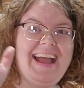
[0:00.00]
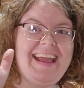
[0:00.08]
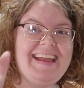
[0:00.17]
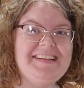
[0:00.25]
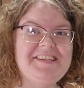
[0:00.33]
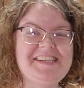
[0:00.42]

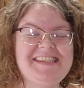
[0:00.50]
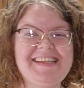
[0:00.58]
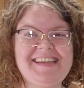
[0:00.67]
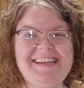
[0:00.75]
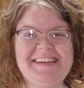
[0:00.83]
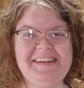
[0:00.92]
Hi,
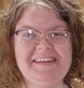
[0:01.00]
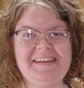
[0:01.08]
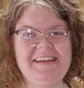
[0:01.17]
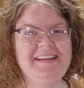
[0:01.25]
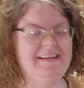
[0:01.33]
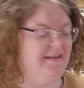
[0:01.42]
Jessica here.
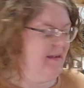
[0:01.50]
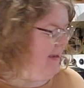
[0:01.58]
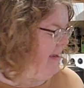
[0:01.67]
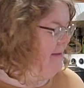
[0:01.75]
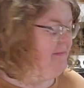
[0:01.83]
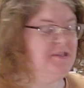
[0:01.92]

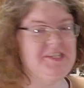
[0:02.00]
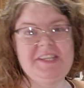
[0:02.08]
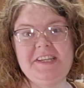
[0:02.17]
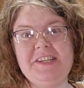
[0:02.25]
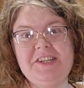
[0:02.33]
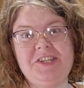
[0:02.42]
I'm just
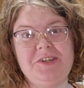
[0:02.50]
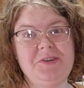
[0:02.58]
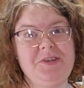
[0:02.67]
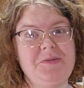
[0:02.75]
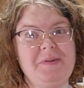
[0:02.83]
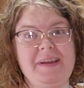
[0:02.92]
going to show
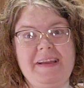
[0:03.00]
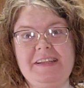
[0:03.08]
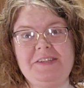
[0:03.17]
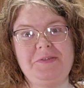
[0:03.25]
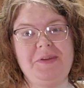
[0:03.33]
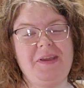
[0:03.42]
you what
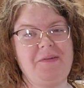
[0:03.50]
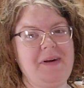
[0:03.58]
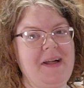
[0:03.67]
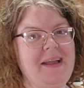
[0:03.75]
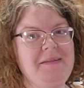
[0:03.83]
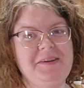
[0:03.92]
I'm doing
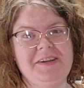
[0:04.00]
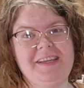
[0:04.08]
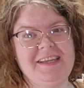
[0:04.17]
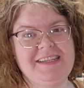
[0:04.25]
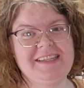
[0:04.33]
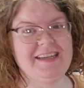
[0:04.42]
while I'm cooking